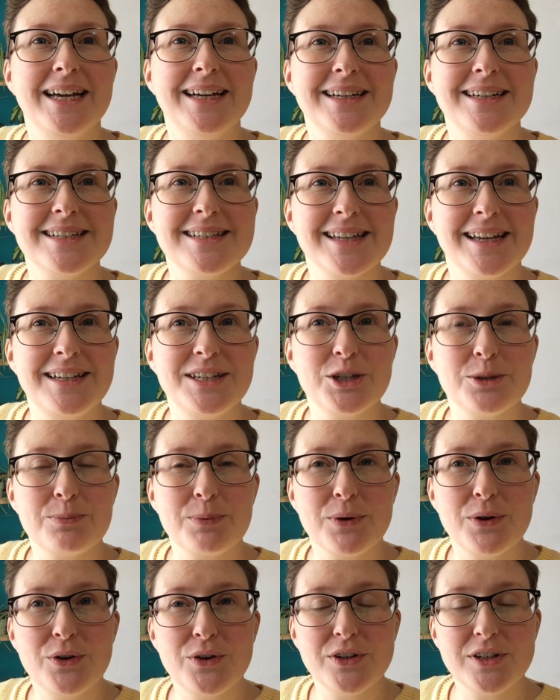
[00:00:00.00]
signed up
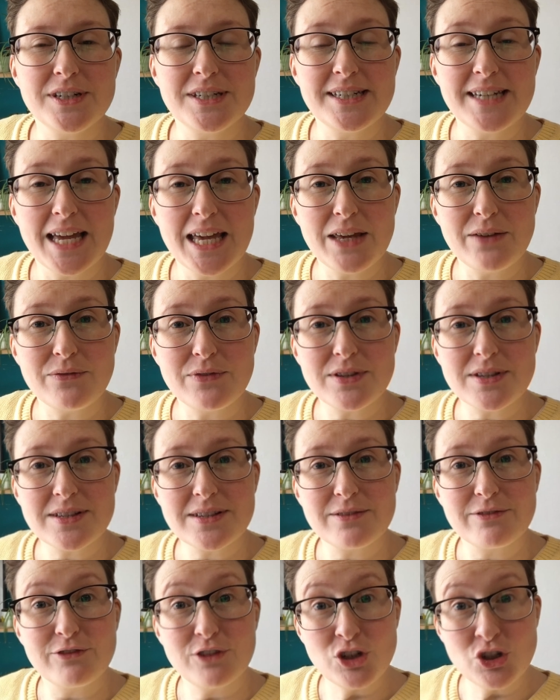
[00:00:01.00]
on
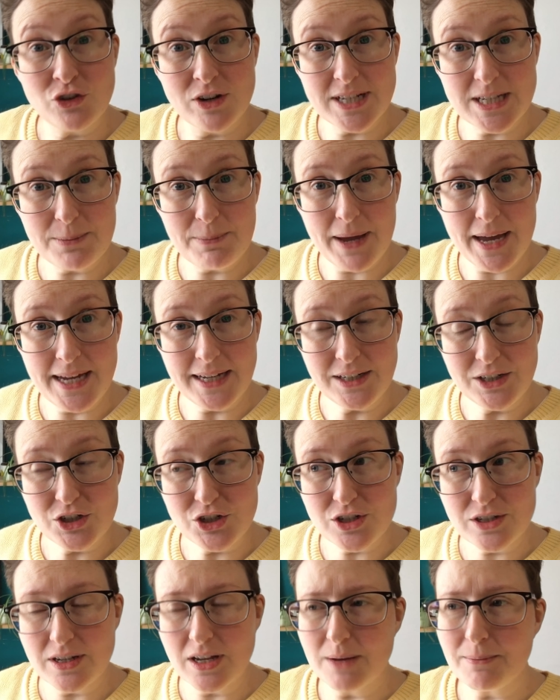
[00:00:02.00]
Dave's fundraiser
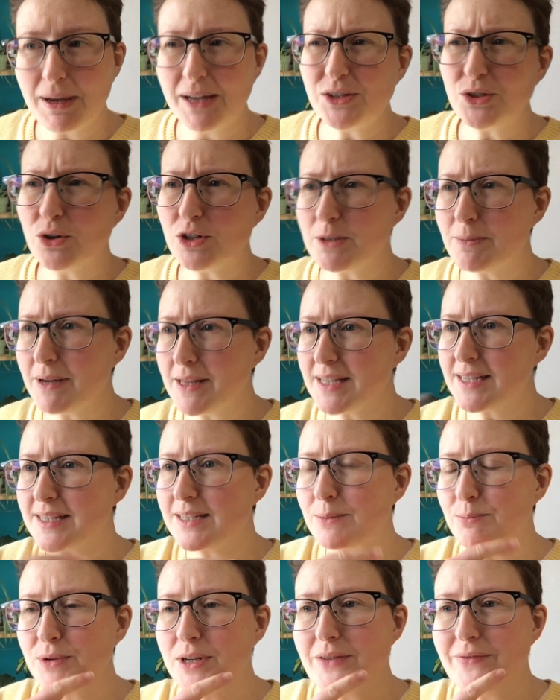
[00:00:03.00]
page. I talked about this in a
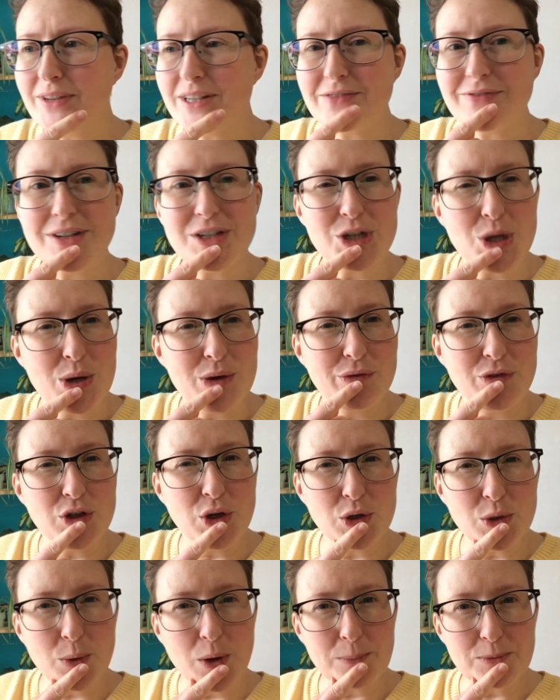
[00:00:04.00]
previous video. If you
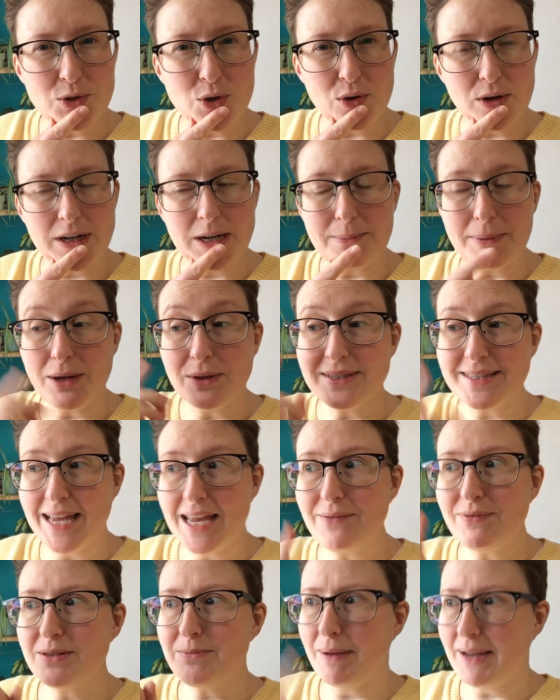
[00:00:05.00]
don't know what I'm talking about,
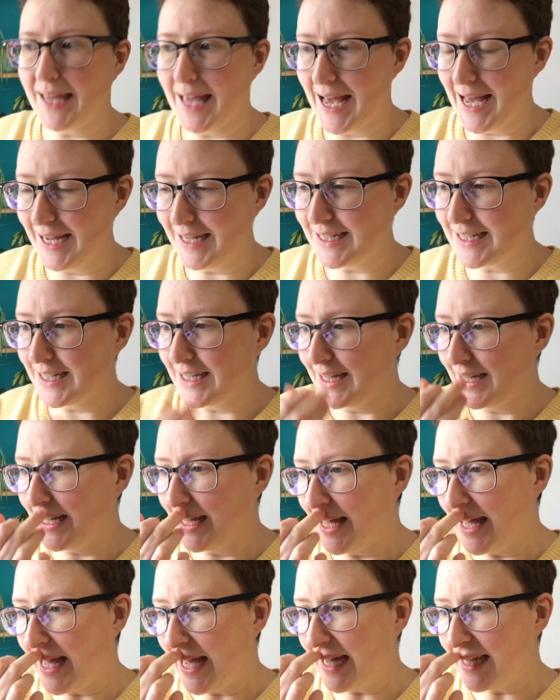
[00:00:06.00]
Dave is my cat
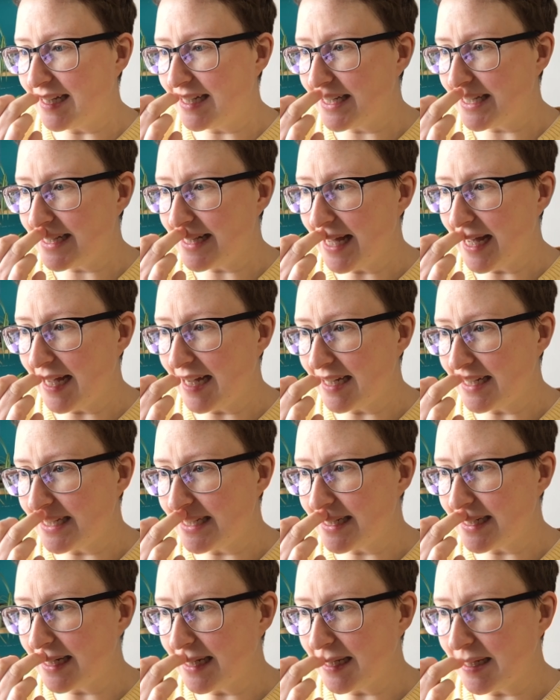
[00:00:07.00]
and he's
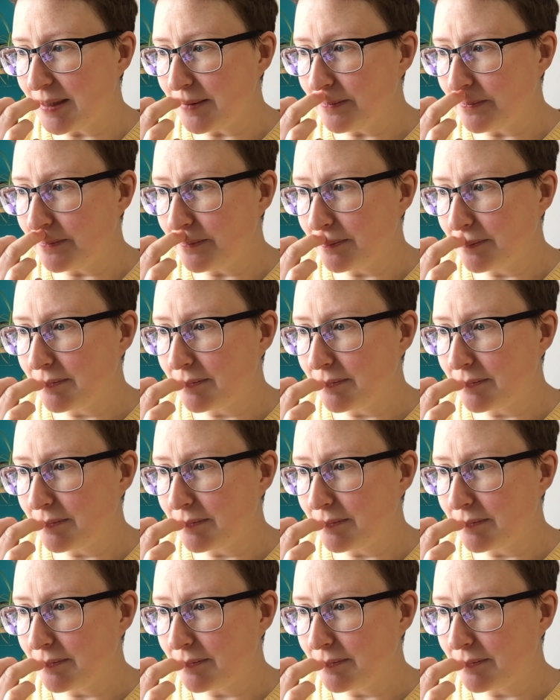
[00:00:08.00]
had a